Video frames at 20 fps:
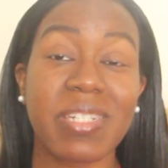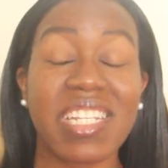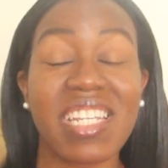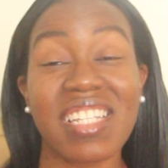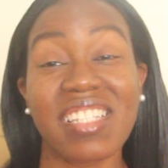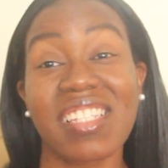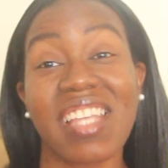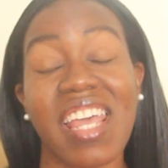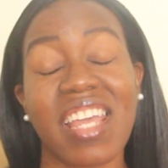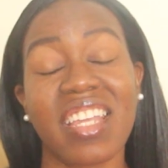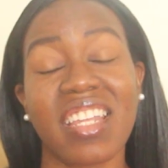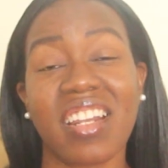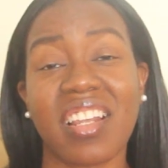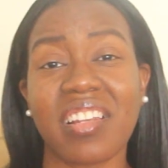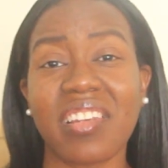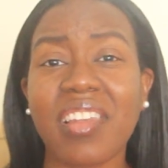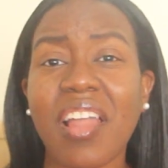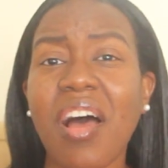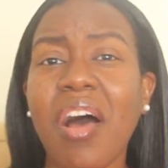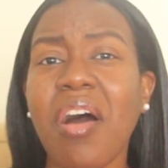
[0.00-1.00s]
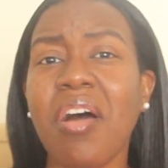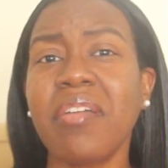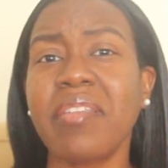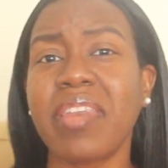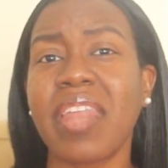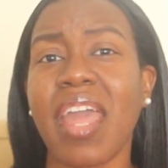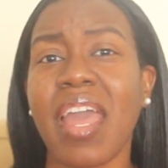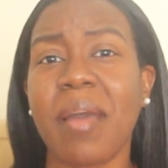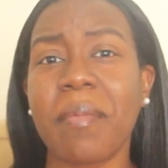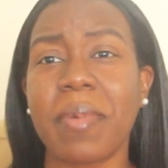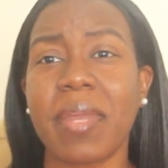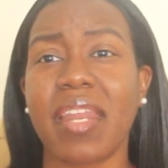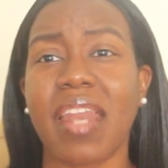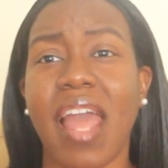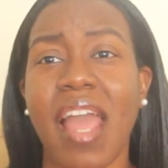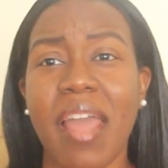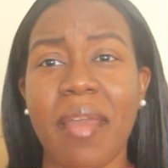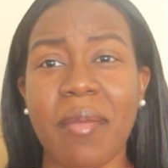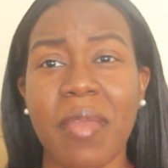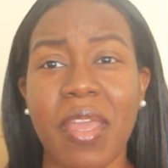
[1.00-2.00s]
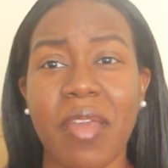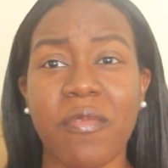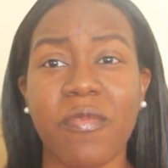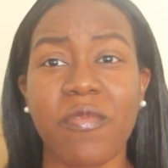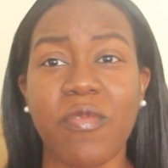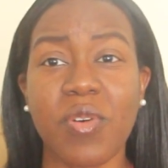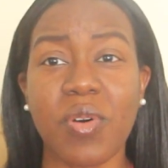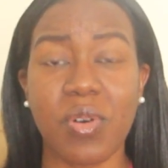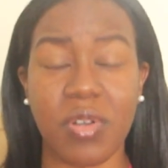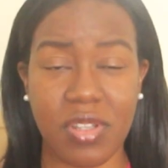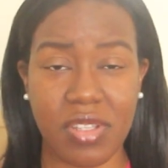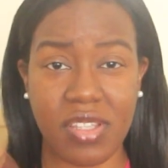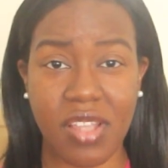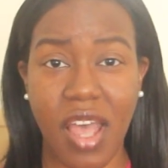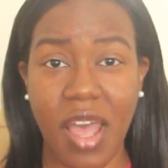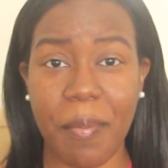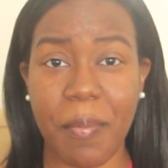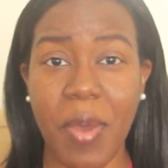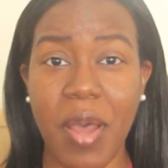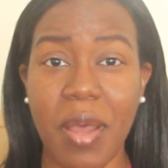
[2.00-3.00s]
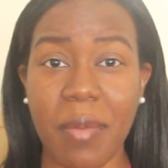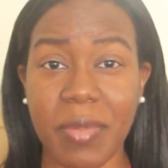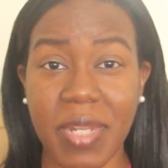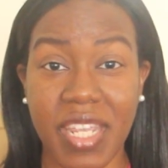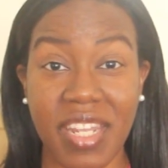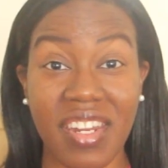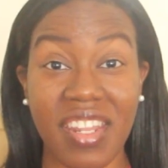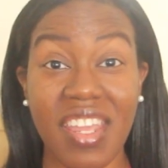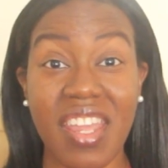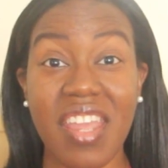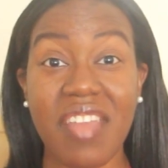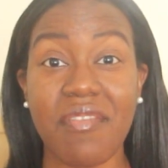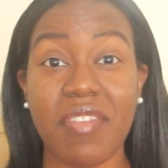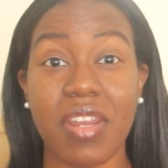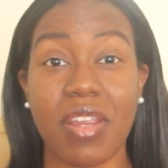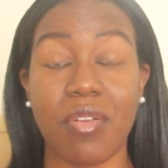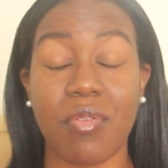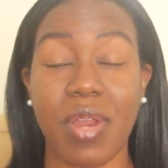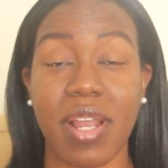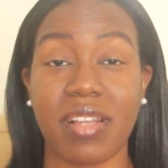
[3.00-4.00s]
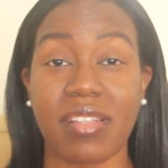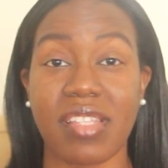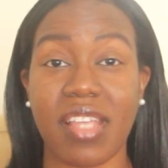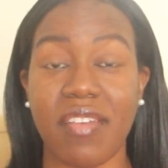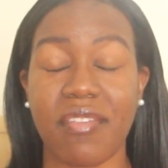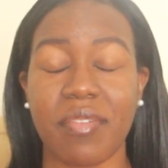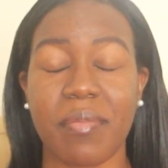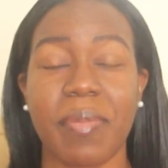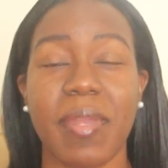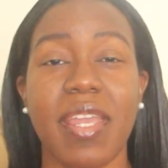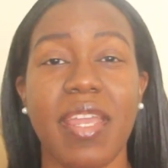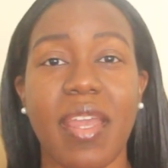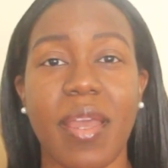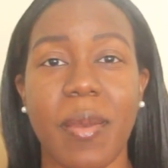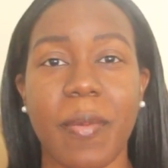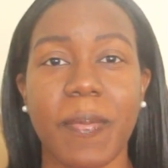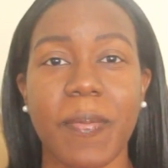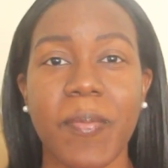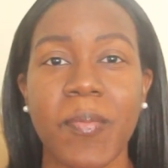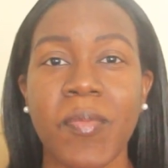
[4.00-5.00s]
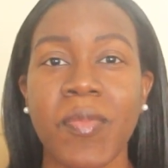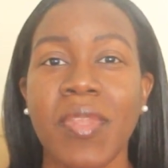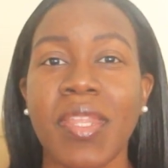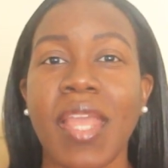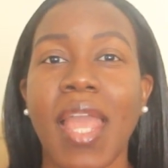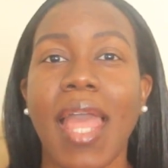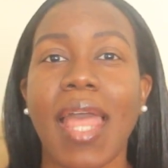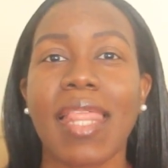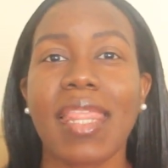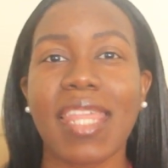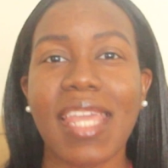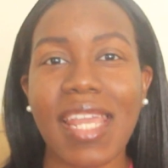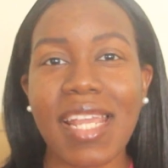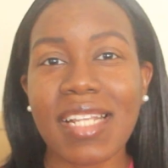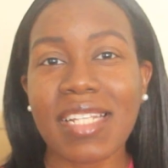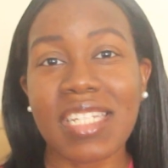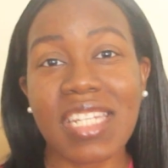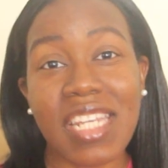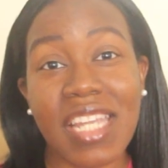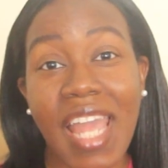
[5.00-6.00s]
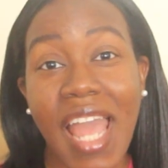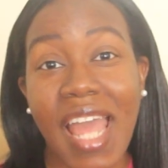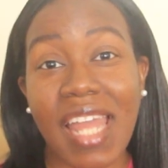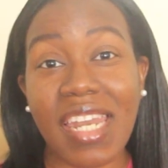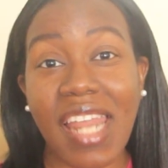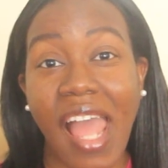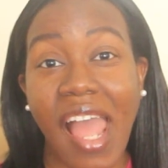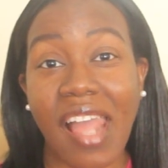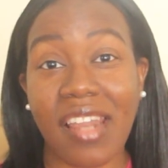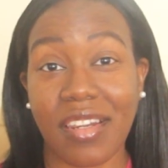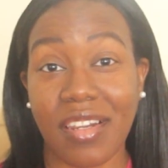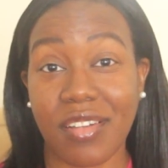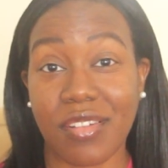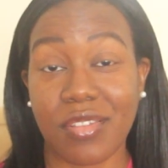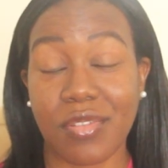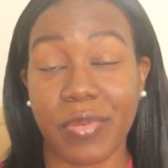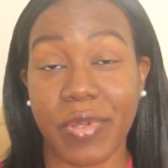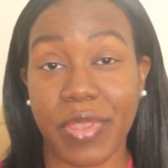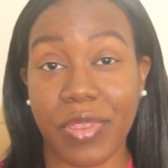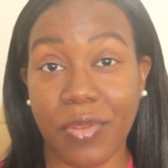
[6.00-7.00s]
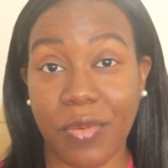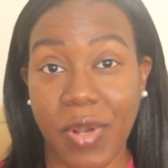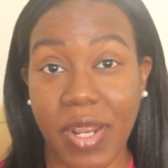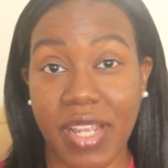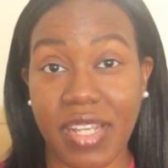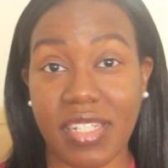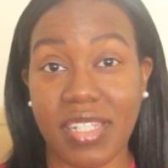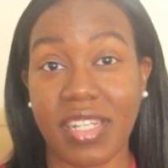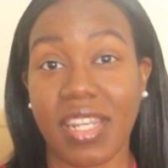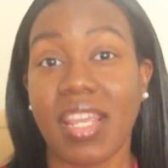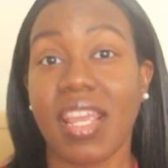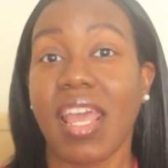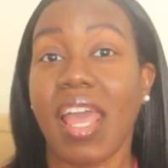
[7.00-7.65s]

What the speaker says: she's taking a long nap and I am full, so I pumped in the evening around 7 p.m. Then she got diagnosed with thrush.